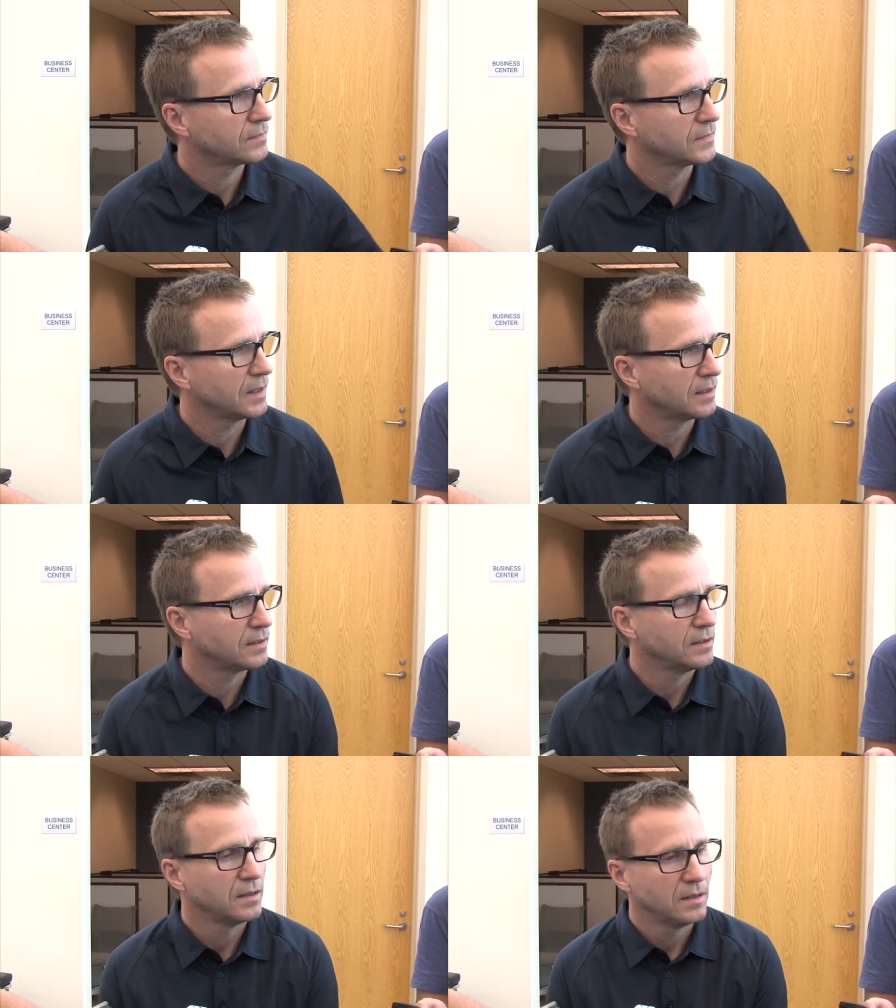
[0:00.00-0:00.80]
yeah. a
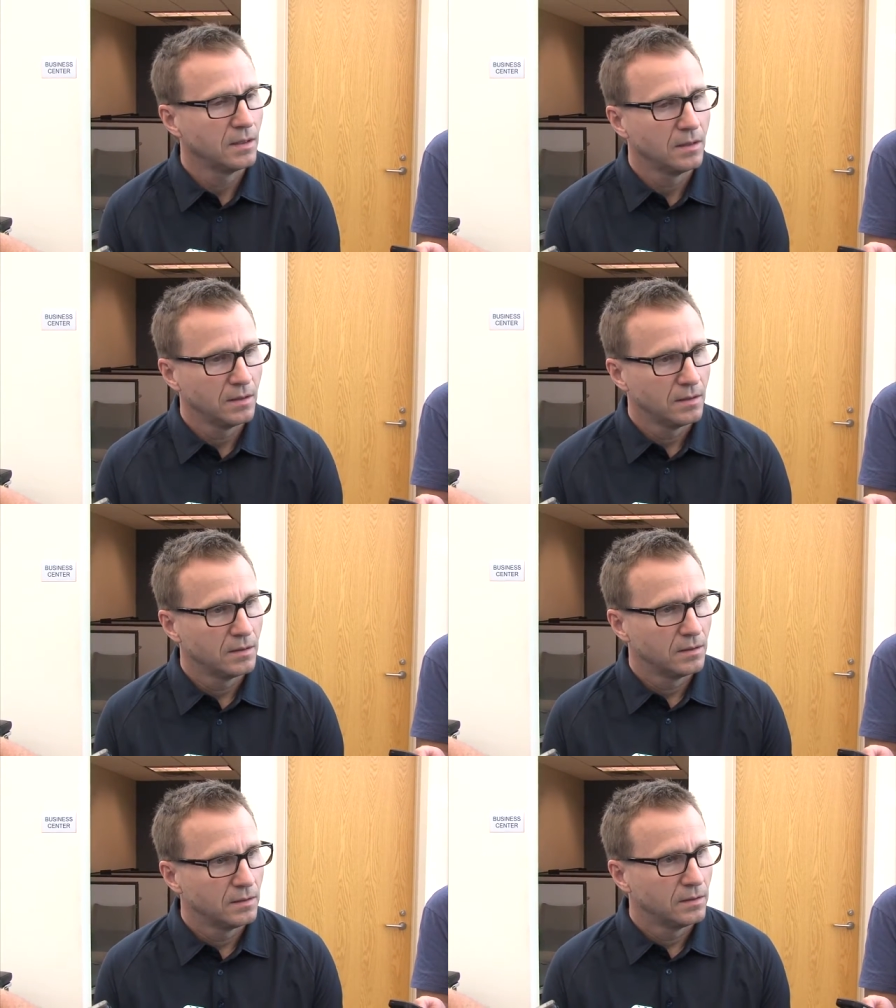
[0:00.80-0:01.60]
sense of
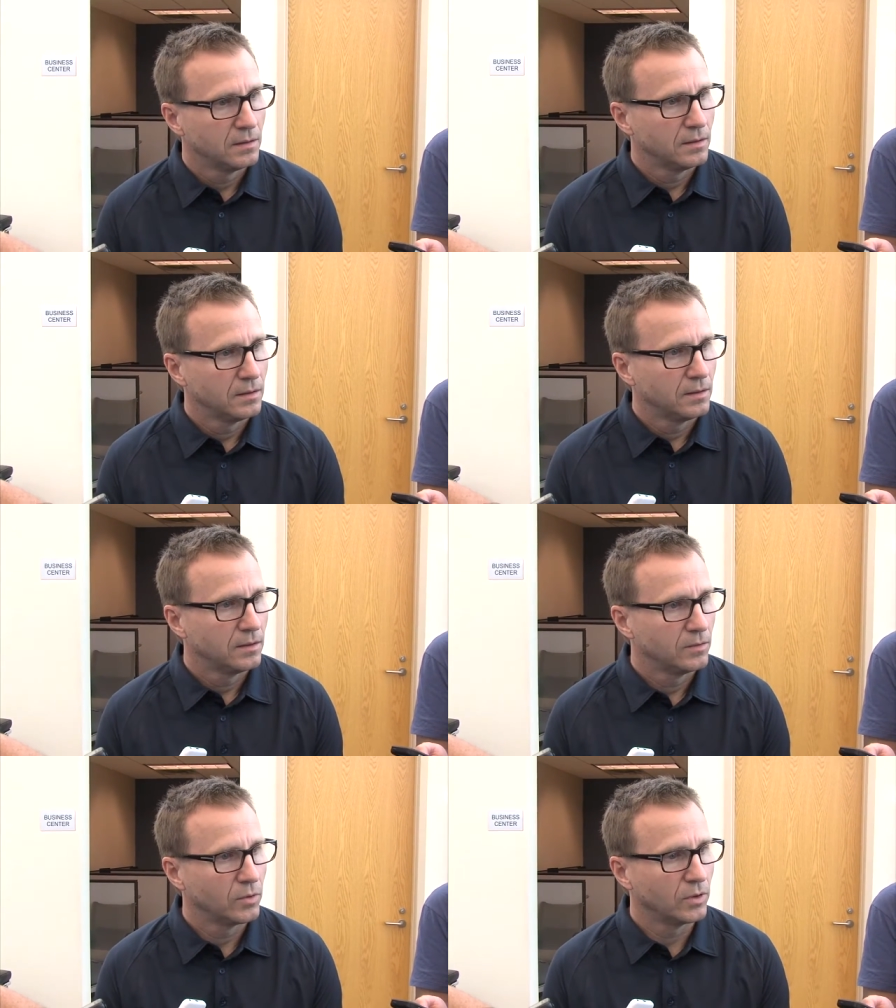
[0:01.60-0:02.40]
uh,
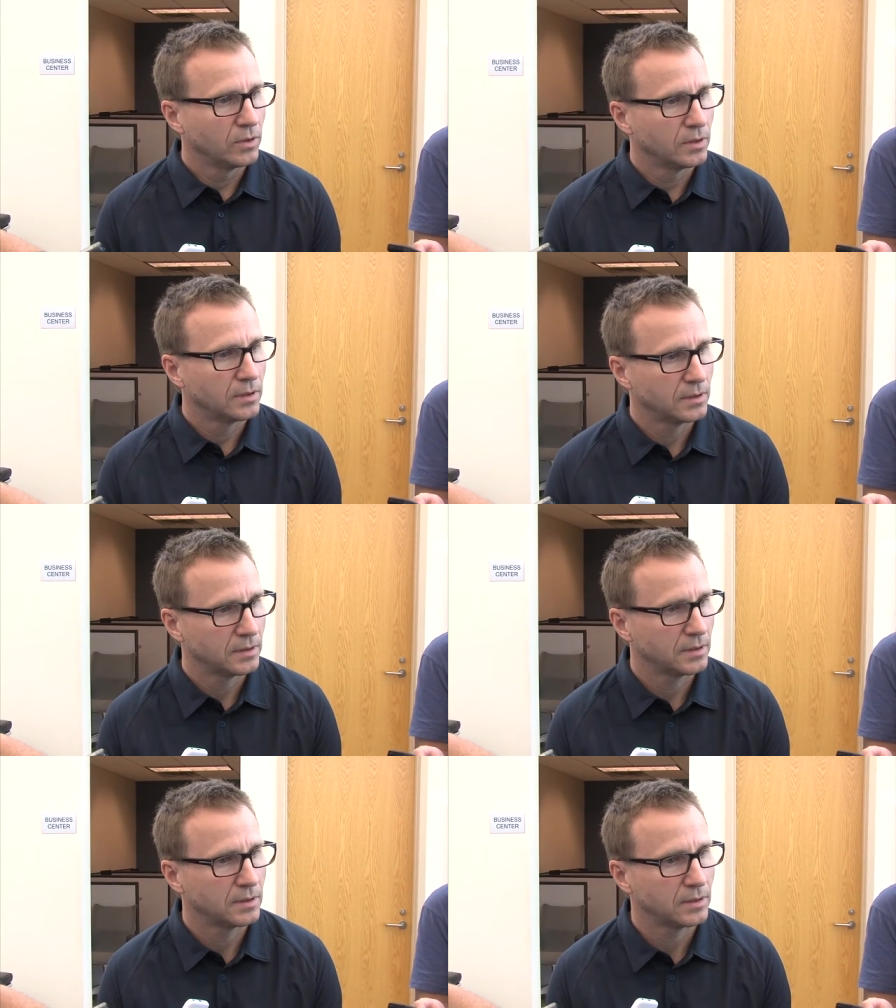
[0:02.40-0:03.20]
calm your
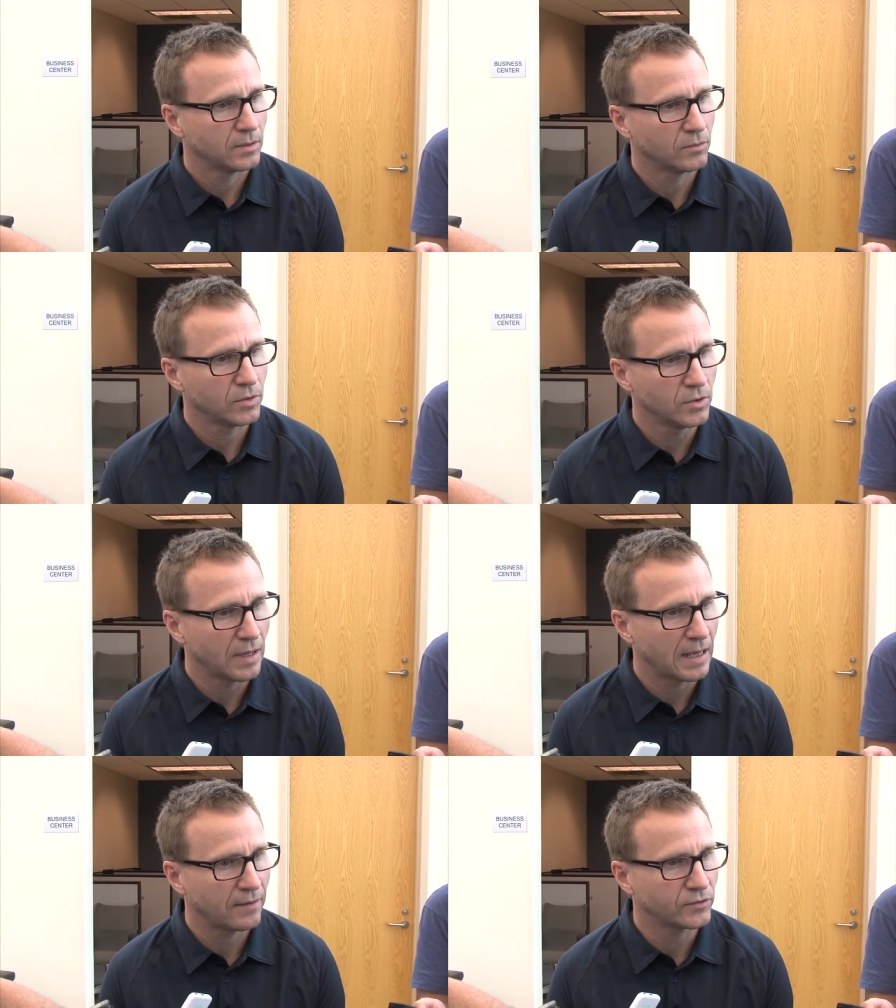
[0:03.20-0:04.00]
team. Well, you
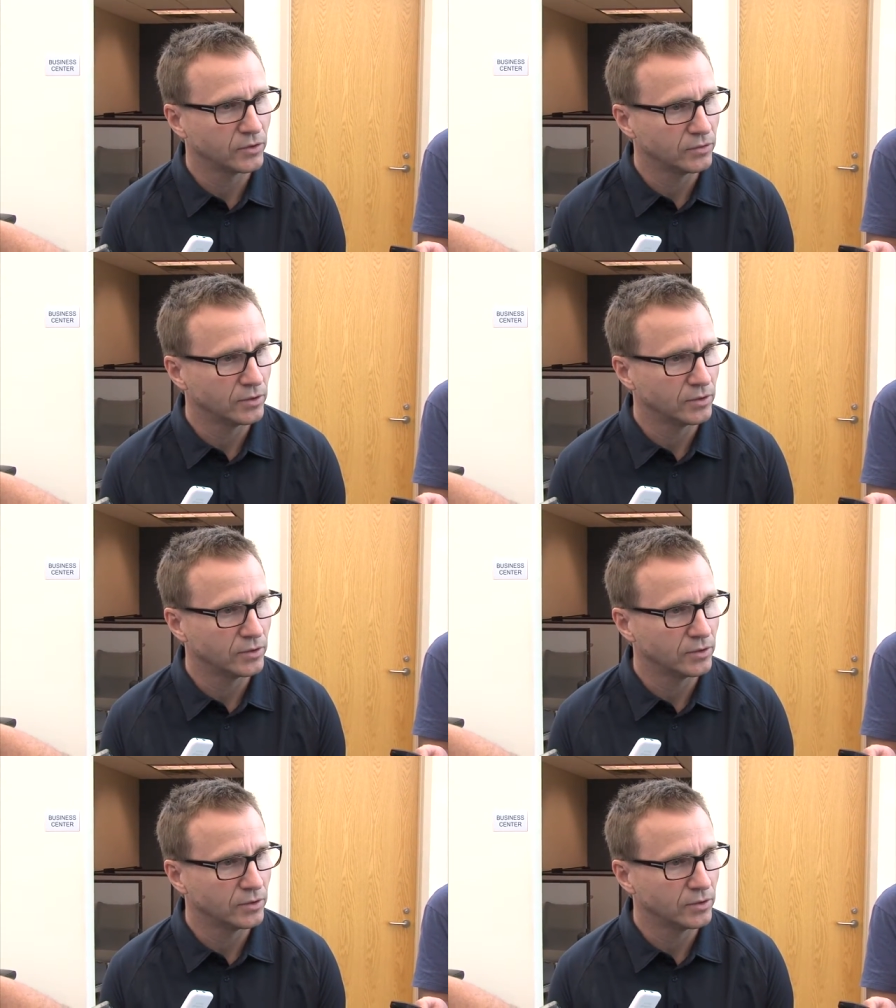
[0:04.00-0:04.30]
have to.